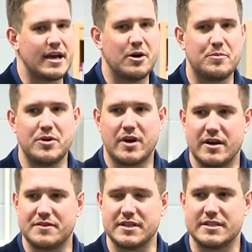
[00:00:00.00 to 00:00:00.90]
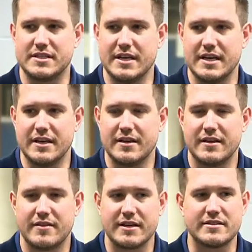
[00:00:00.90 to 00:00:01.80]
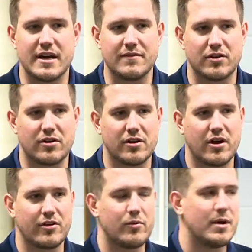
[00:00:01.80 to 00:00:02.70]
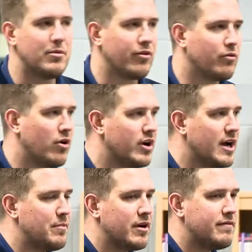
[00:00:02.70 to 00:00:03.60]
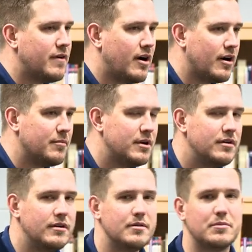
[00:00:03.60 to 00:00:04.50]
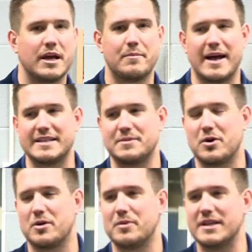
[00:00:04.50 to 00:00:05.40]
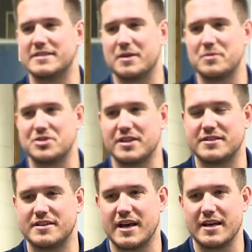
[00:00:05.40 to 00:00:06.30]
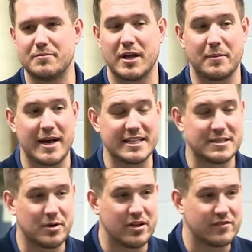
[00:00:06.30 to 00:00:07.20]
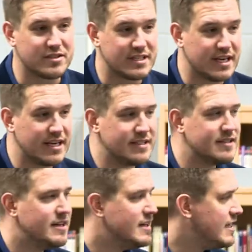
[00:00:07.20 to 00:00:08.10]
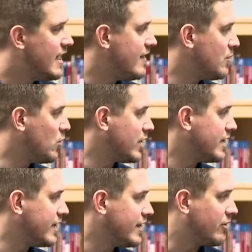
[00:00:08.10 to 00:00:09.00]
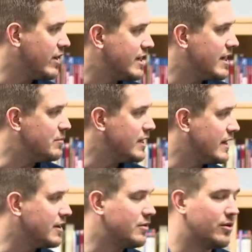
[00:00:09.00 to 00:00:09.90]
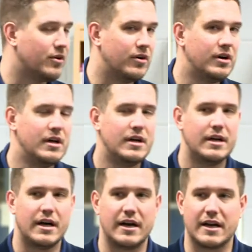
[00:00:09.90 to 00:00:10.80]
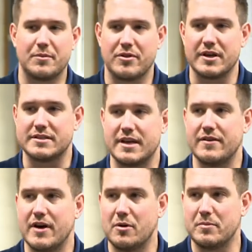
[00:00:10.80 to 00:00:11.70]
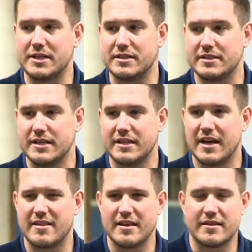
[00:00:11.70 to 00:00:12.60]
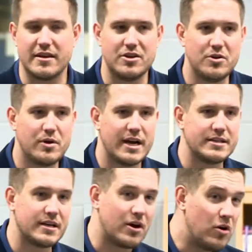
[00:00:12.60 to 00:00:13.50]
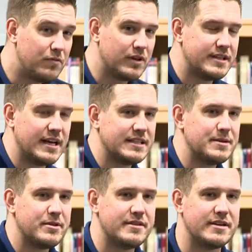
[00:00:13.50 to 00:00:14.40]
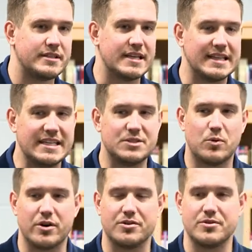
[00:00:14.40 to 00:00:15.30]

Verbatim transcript: help you kind of succeed, things that I've learned along the way, both growing up on a farm, playing basketball at a place like Michigan State, playing basketball overseas, and then working at a great company like Google. Uh, a couple things that have helped me succeed. And I think that you guys can hopefully take some of these things, at least one or